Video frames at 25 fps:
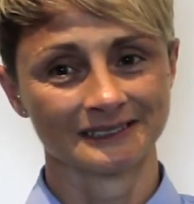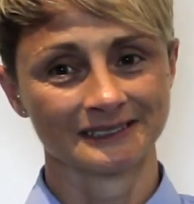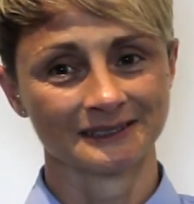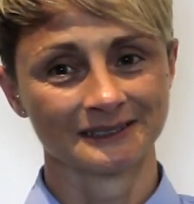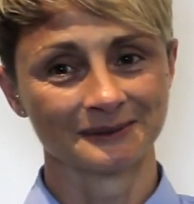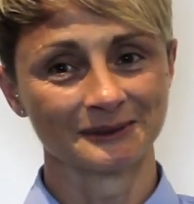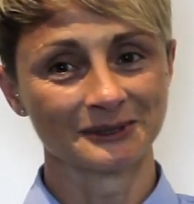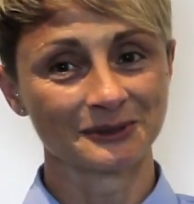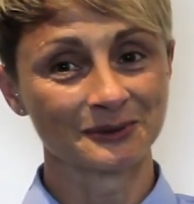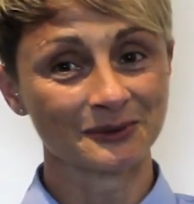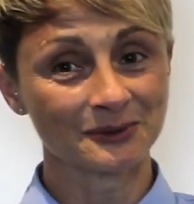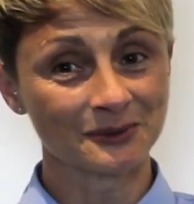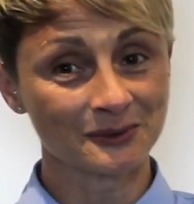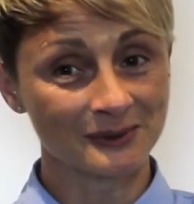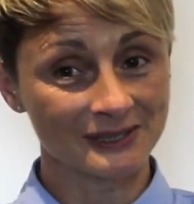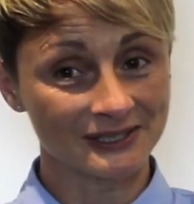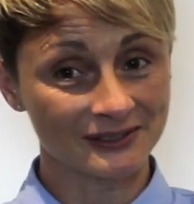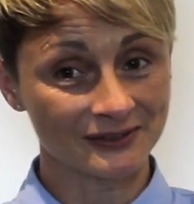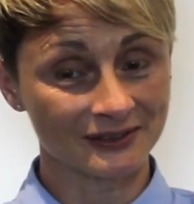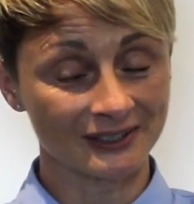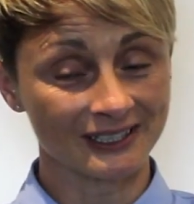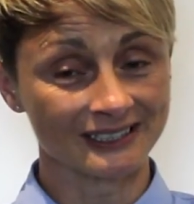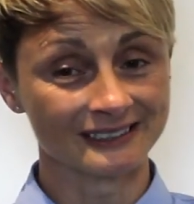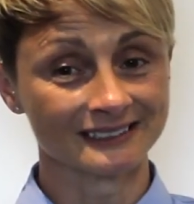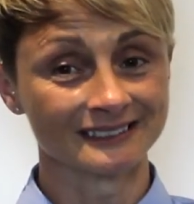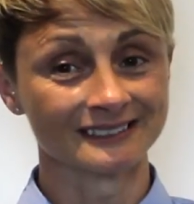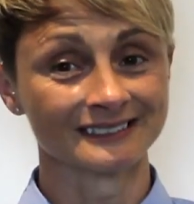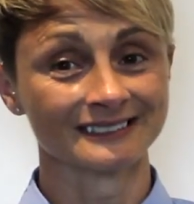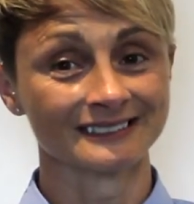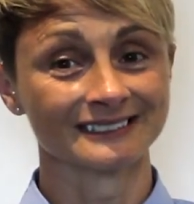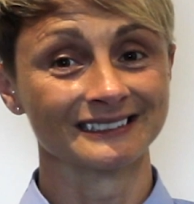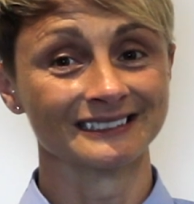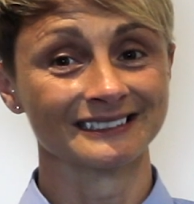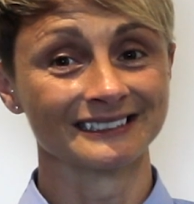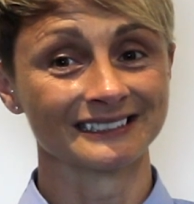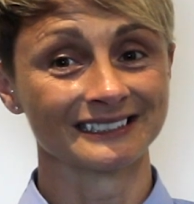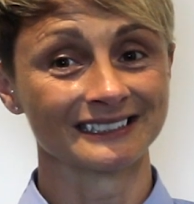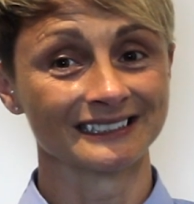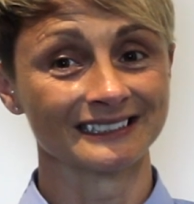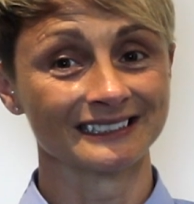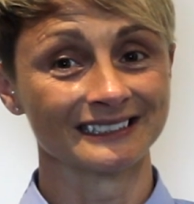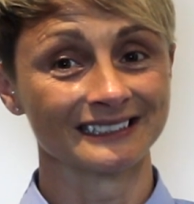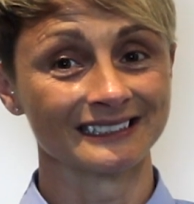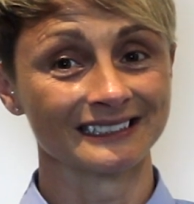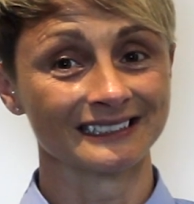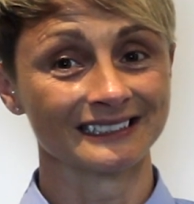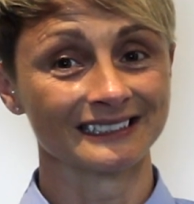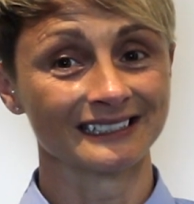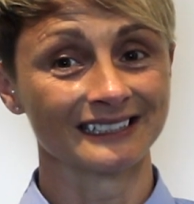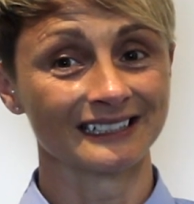which was always fun
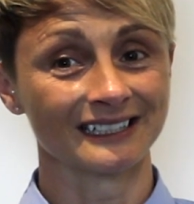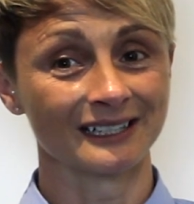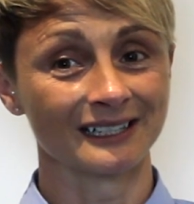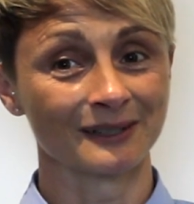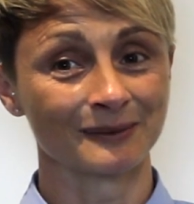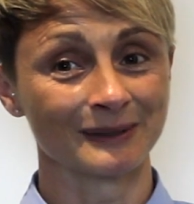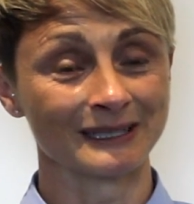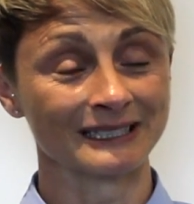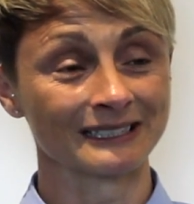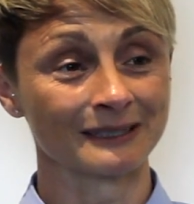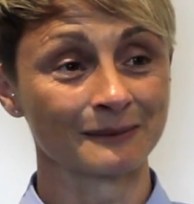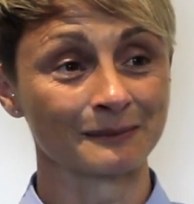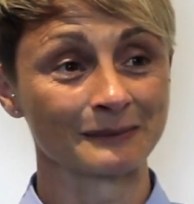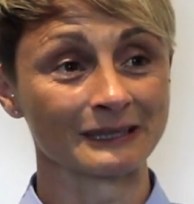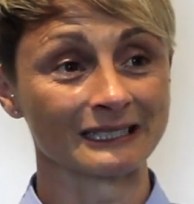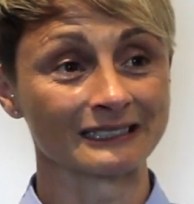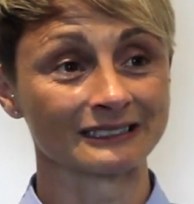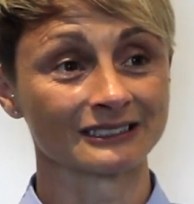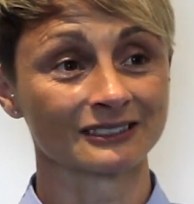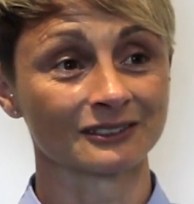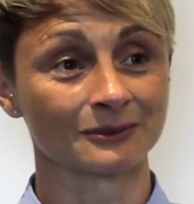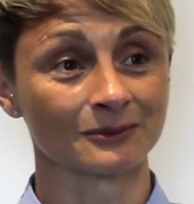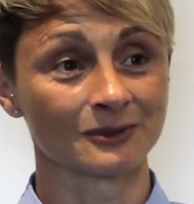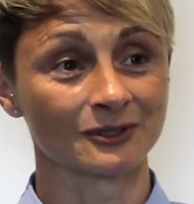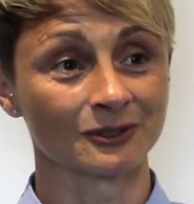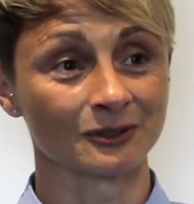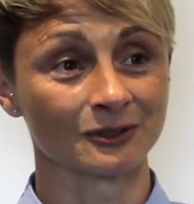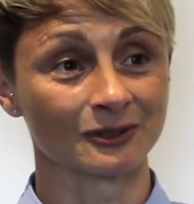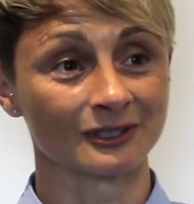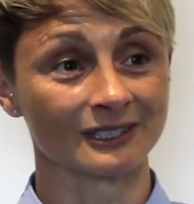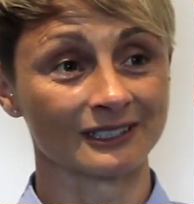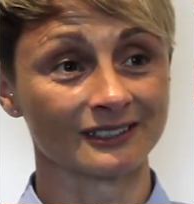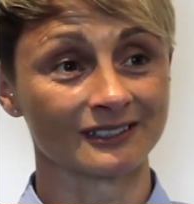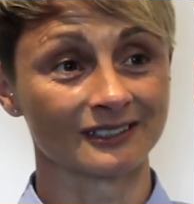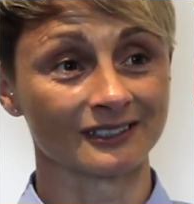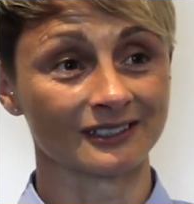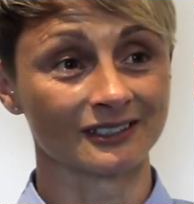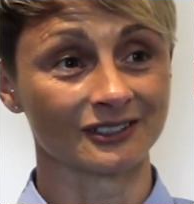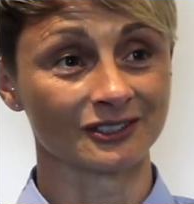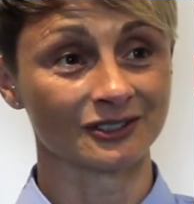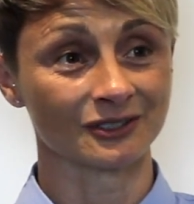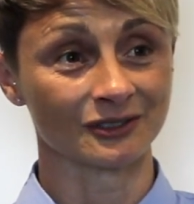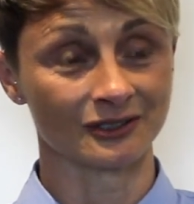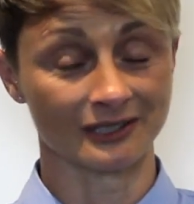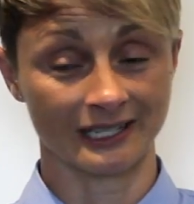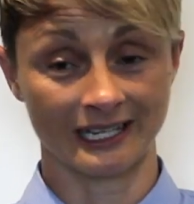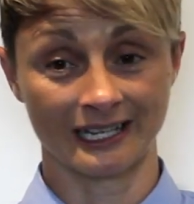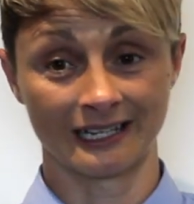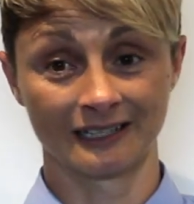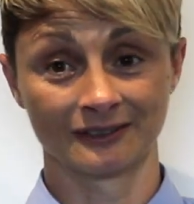until I went and unplugged some sockets that I
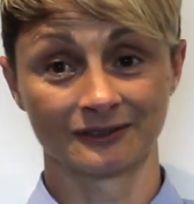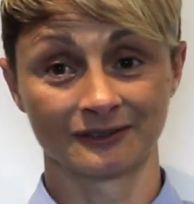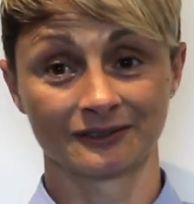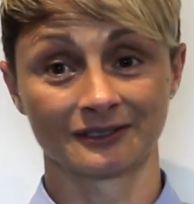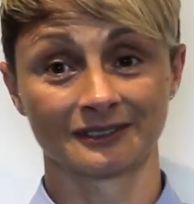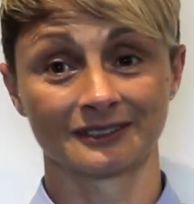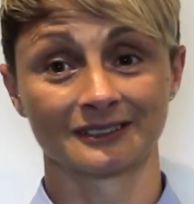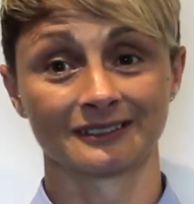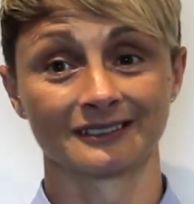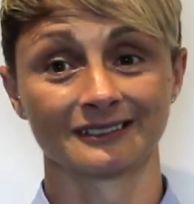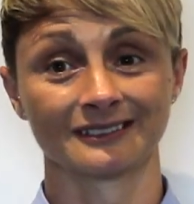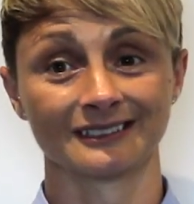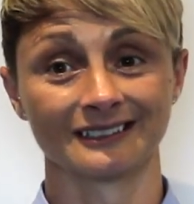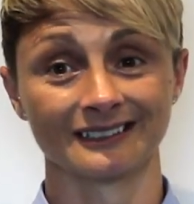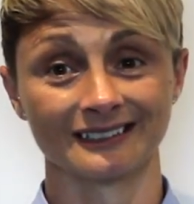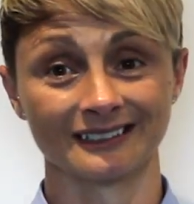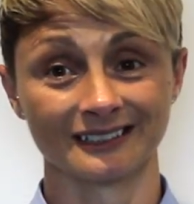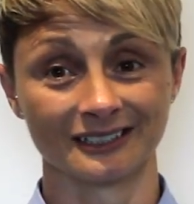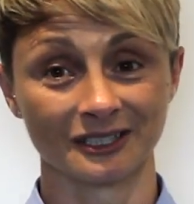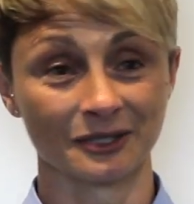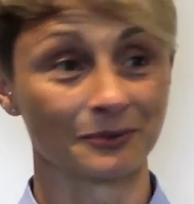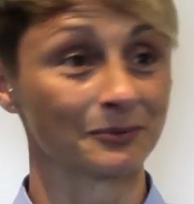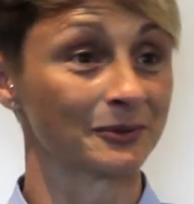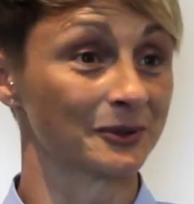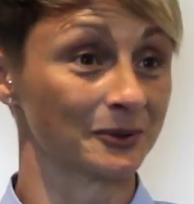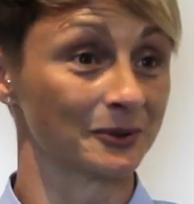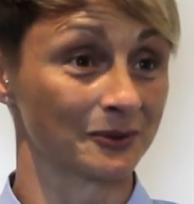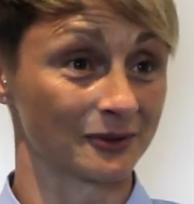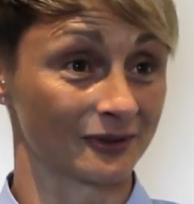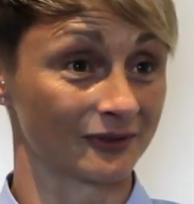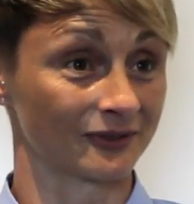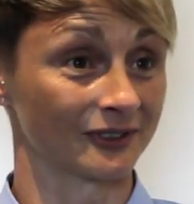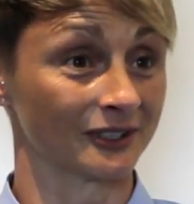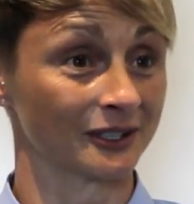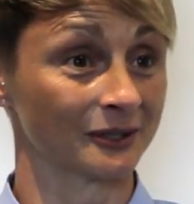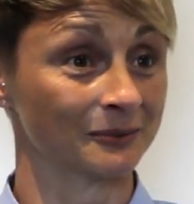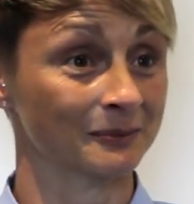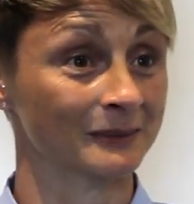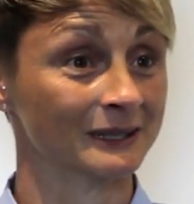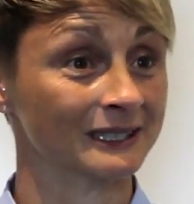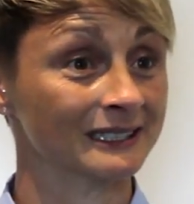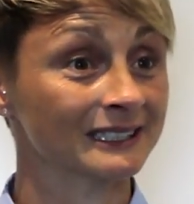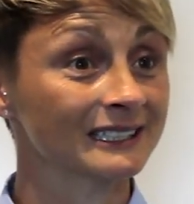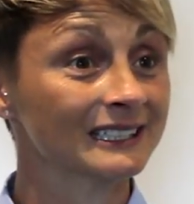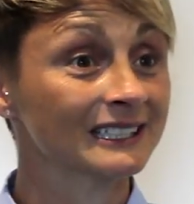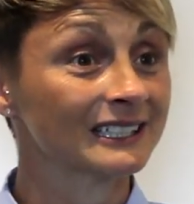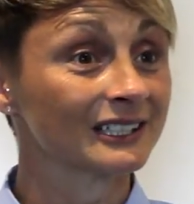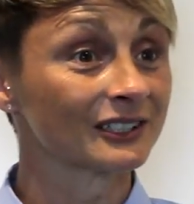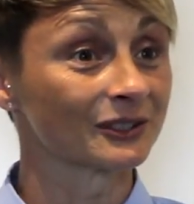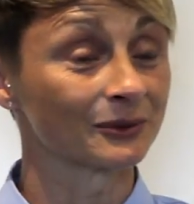shouldn't have in a computer firm.
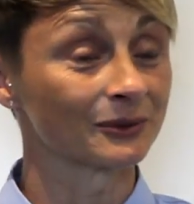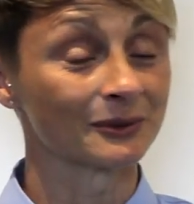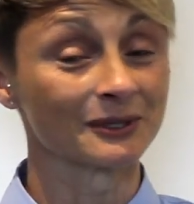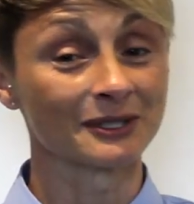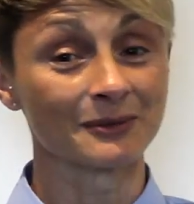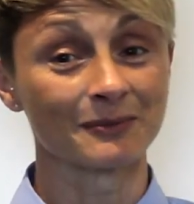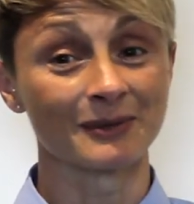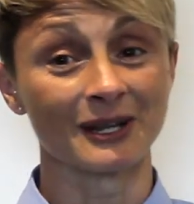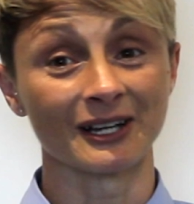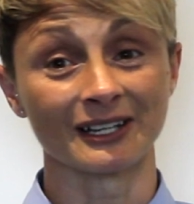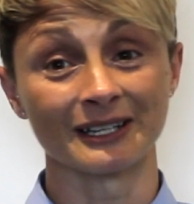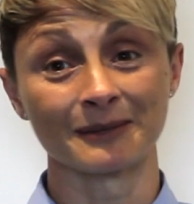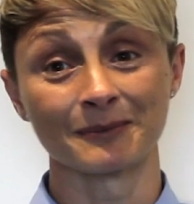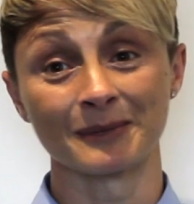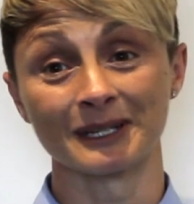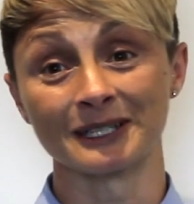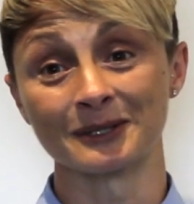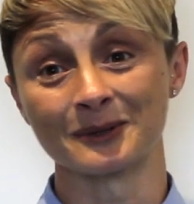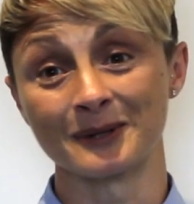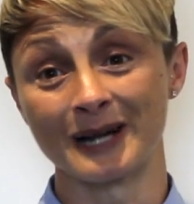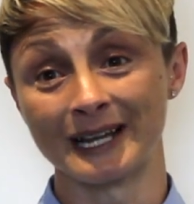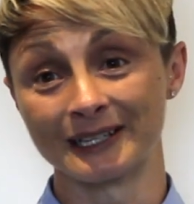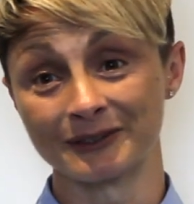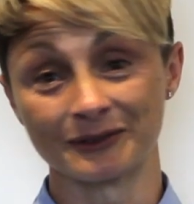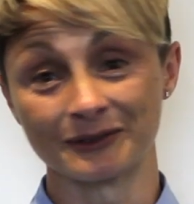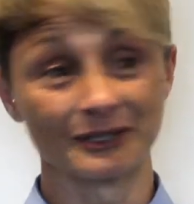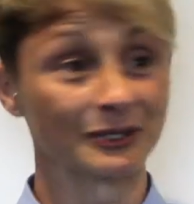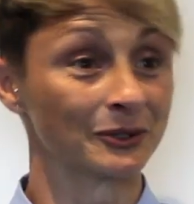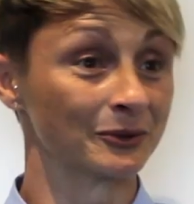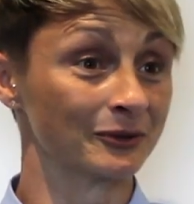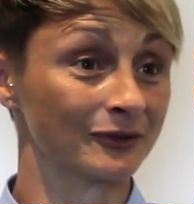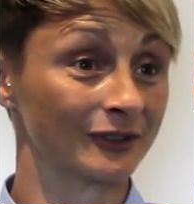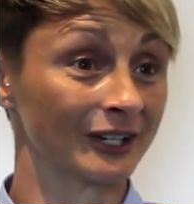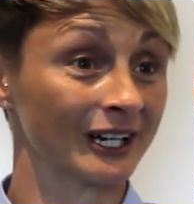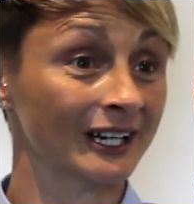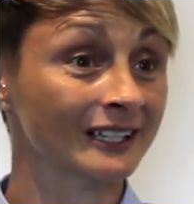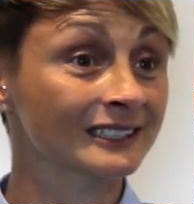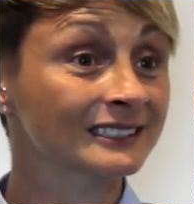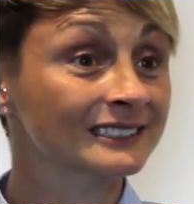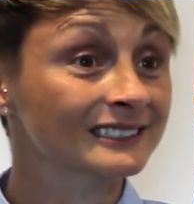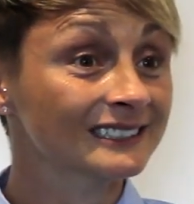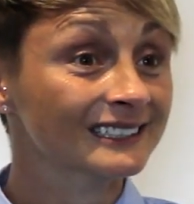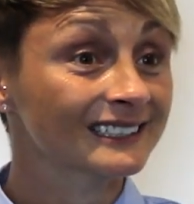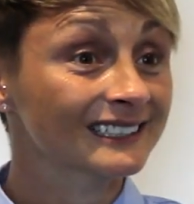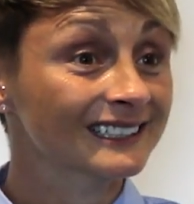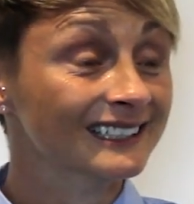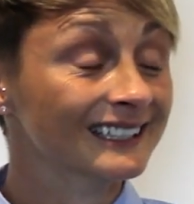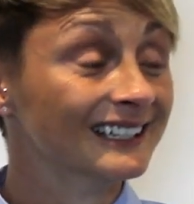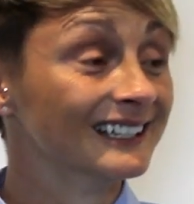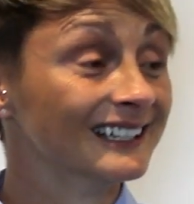I wanted to plug in my little Henry Hoover,
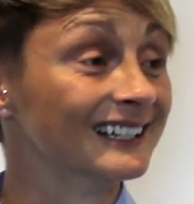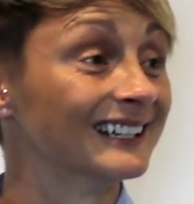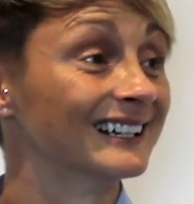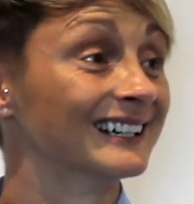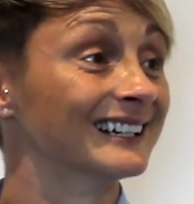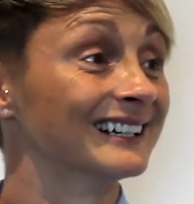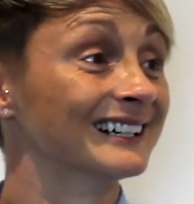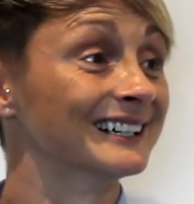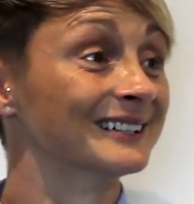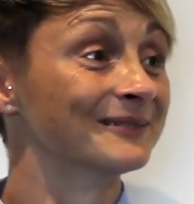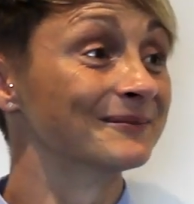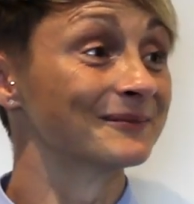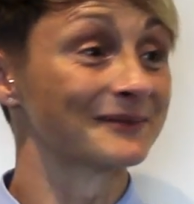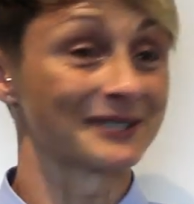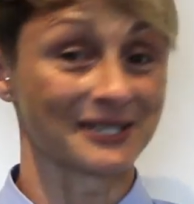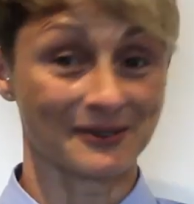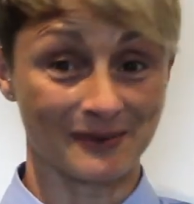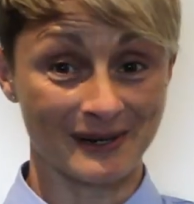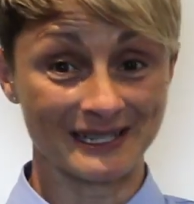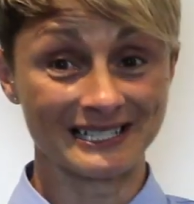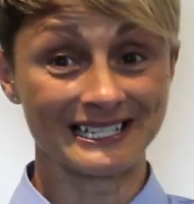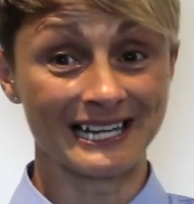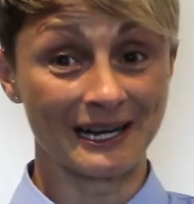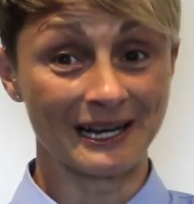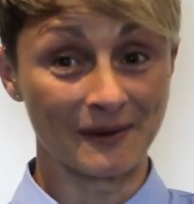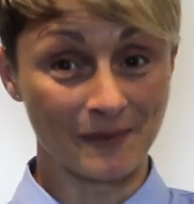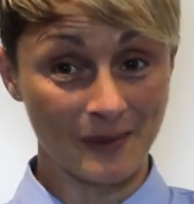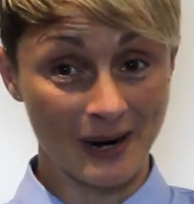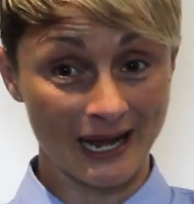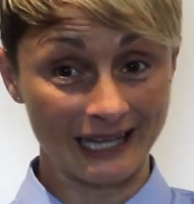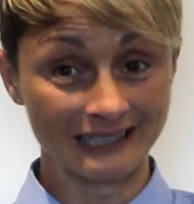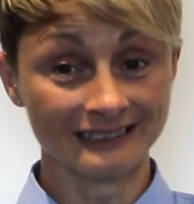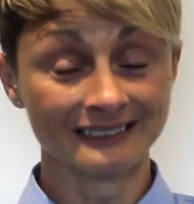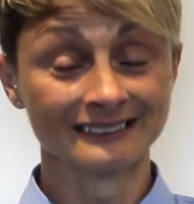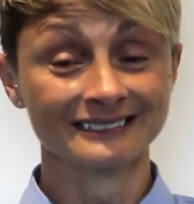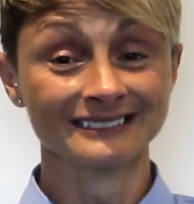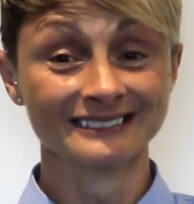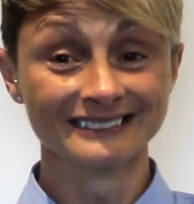which went down well.